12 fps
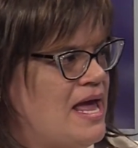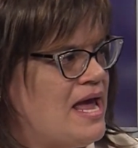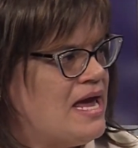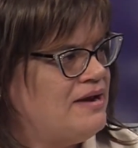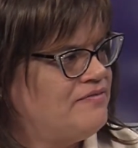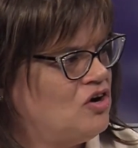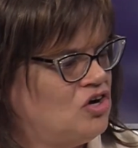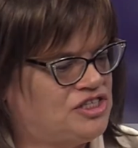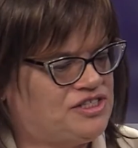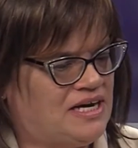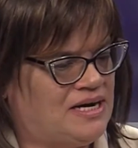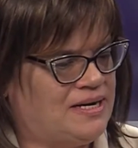And of
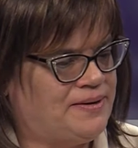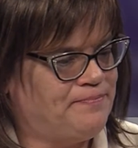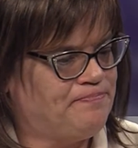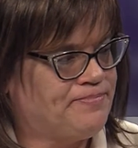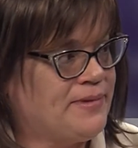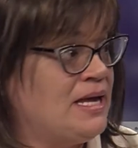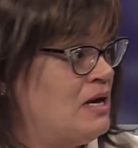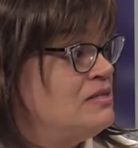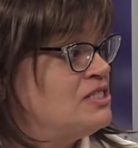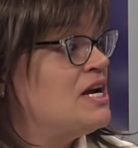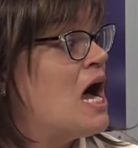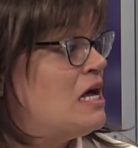course, you know,
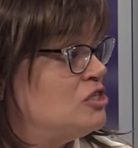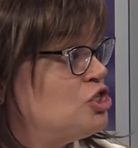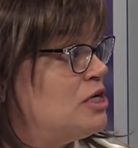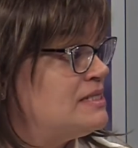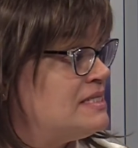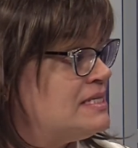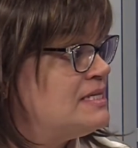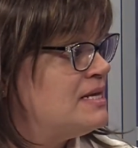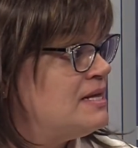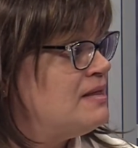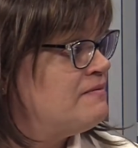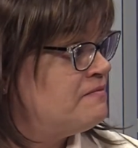it's not just
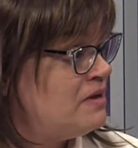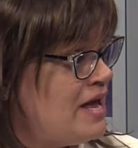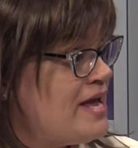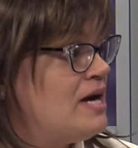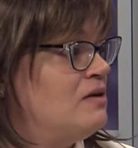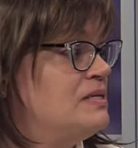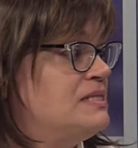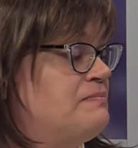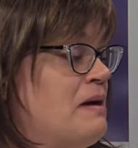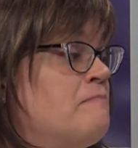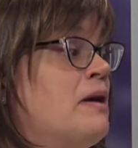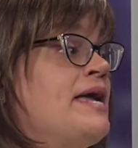Vallejo, it's
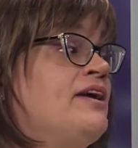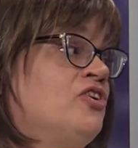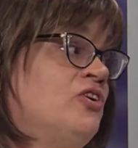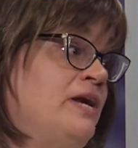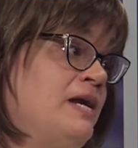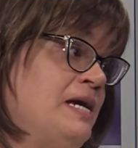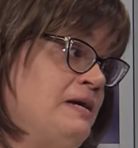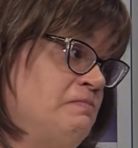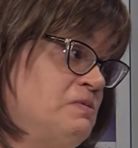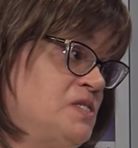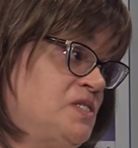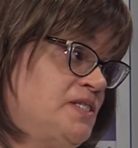my migrant
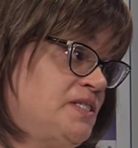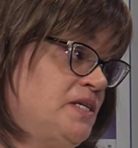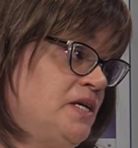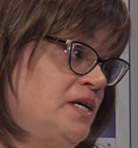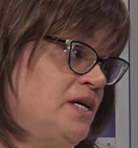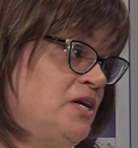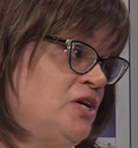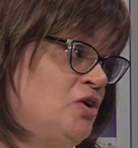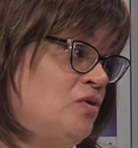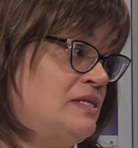neighbors who are